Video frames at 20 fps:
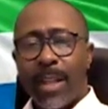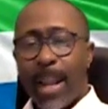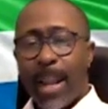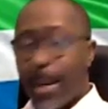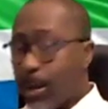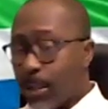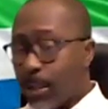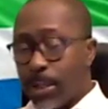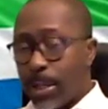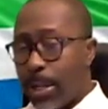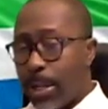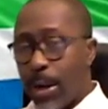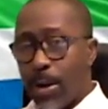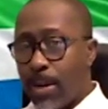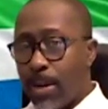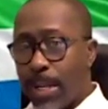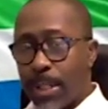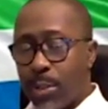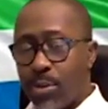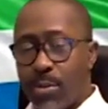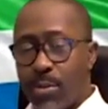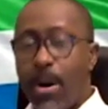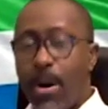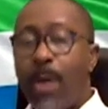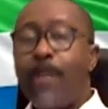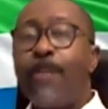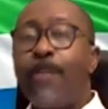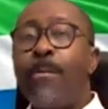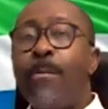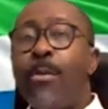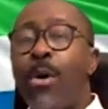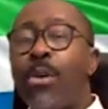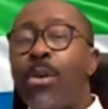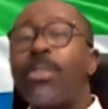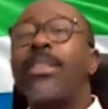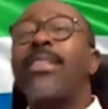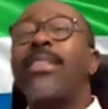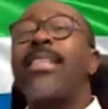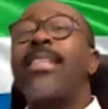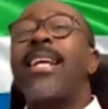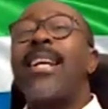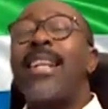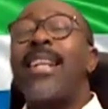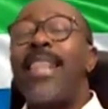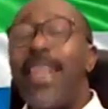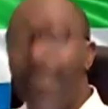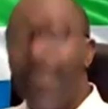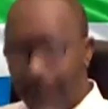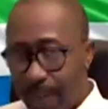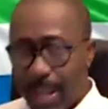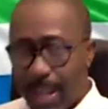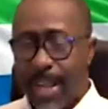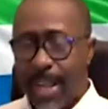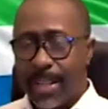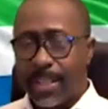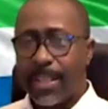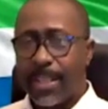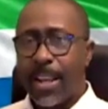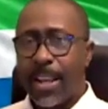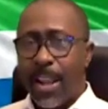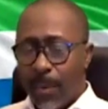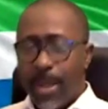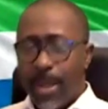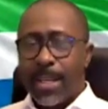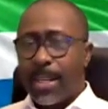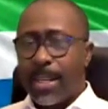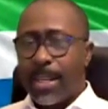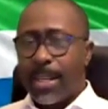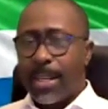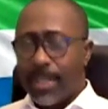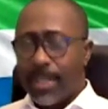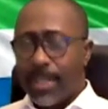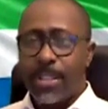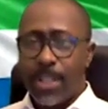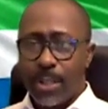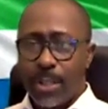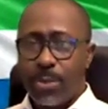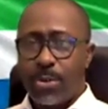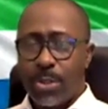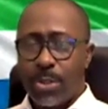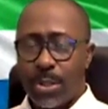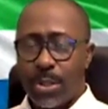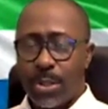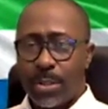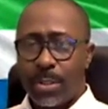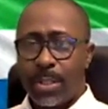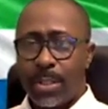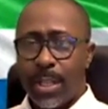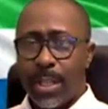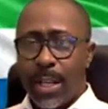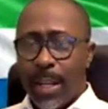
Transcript: And not only two, but more significant were these institutions.